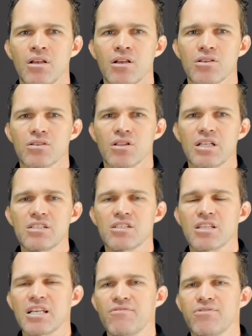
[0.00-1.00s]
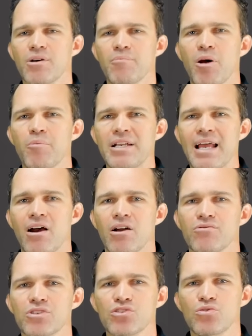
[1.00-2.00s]
So let's think for a moment now
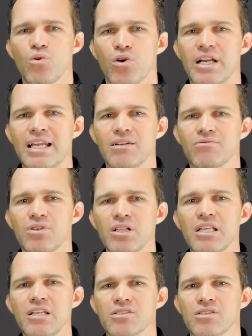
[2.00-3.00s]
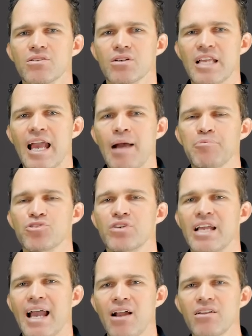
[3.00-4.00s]
on Restore. It really is
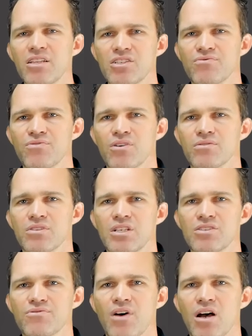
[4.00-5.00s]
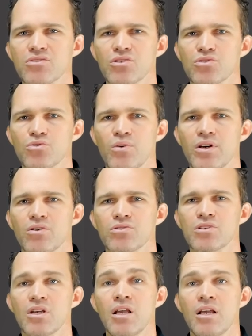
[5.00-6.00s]
capturing out of these fossil
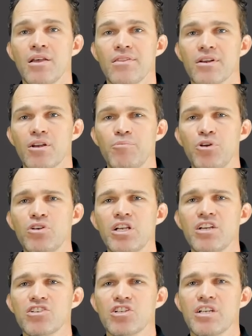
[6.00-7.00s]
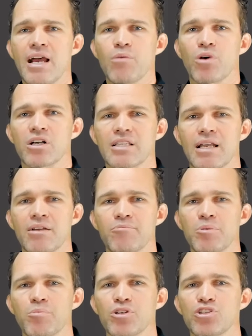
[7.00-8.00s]
soils the communication network that have
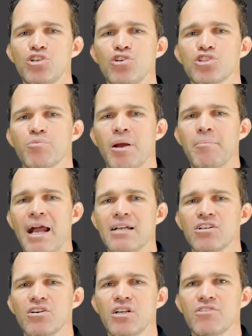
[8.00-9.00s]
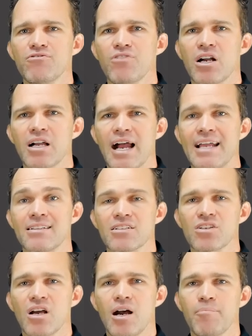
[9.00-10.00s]
been produced by bacteria and fungi in
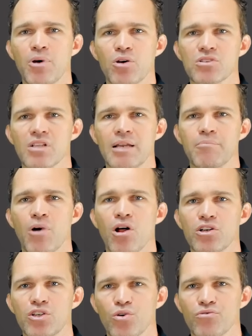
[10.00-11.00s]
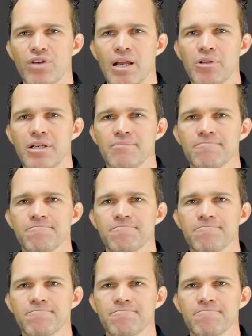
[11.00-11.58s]
this compost-like molecule family.